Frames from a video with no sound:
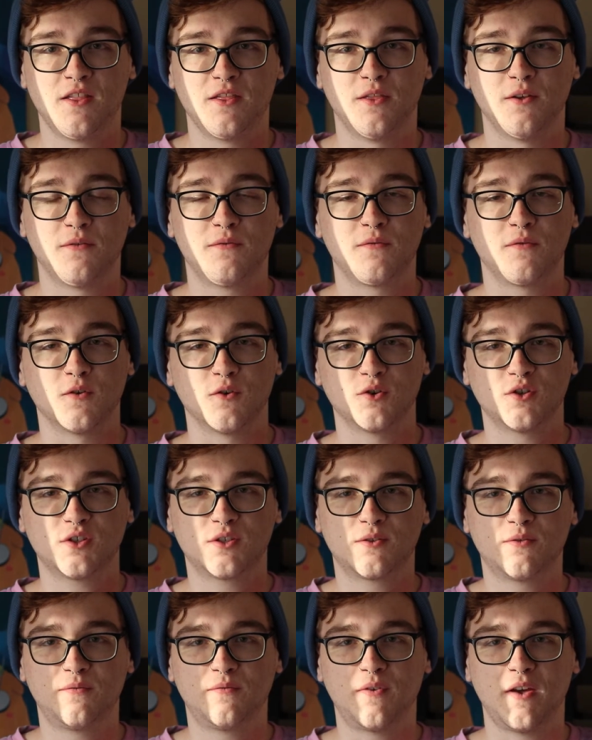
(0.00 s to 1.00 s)
the
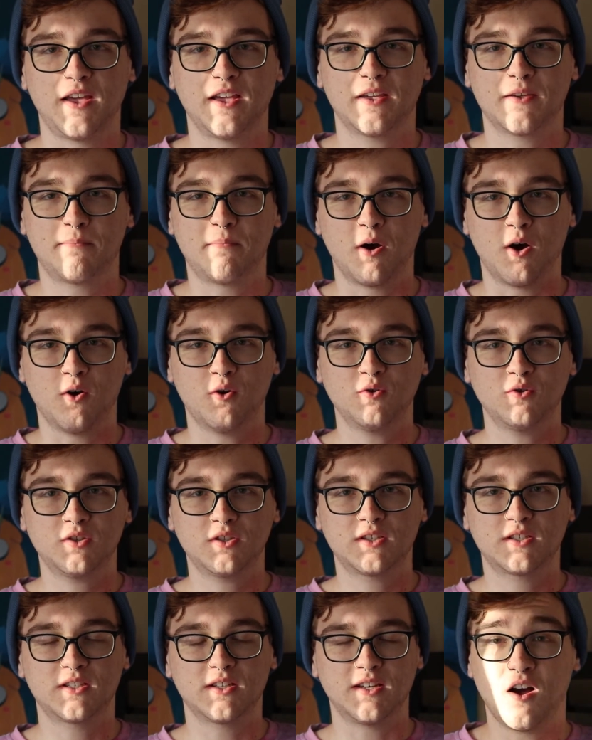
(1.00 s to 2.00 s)
first fake
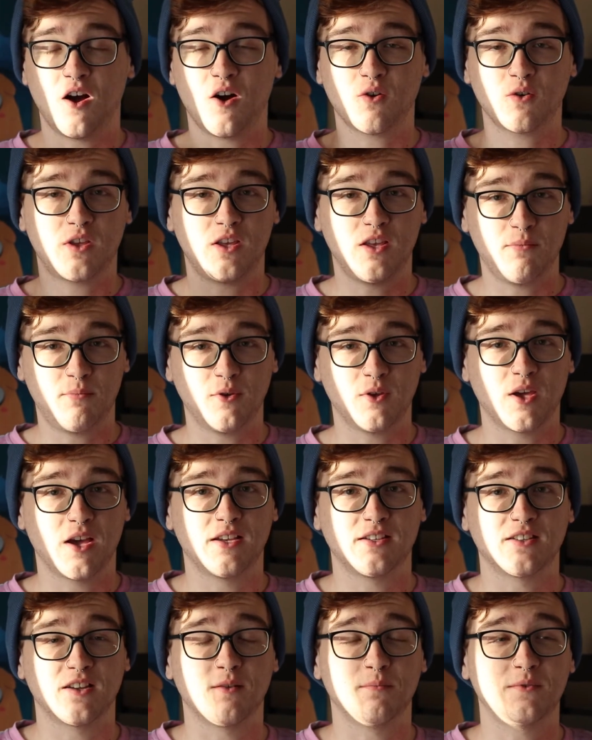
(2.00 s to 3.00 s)
post. I'll keep you
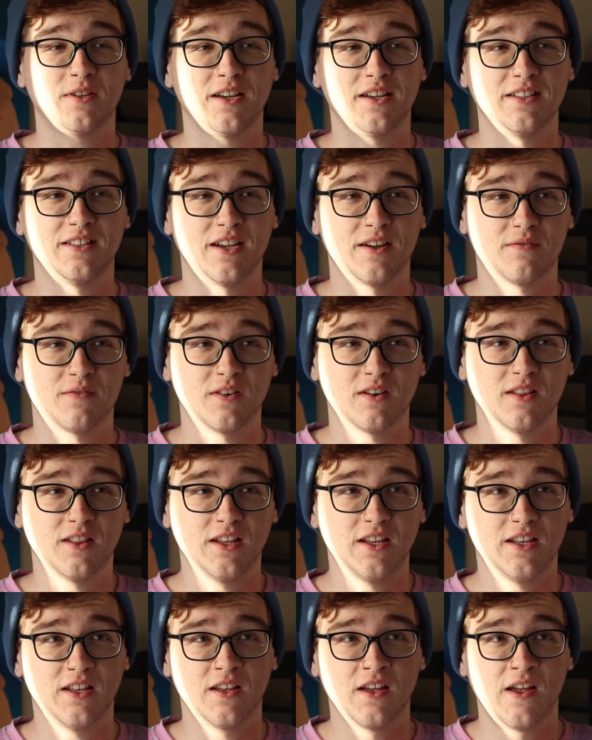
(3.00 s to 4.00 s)
guys updated
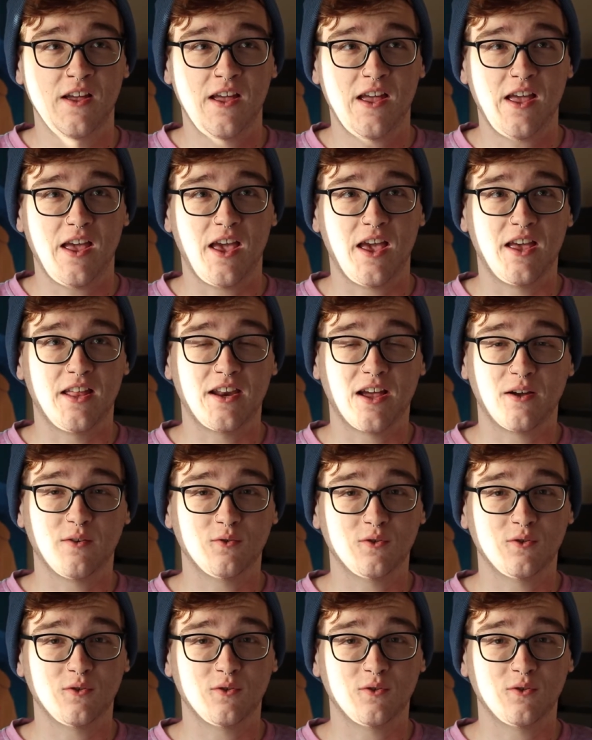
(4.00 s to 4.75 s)
definitely, and I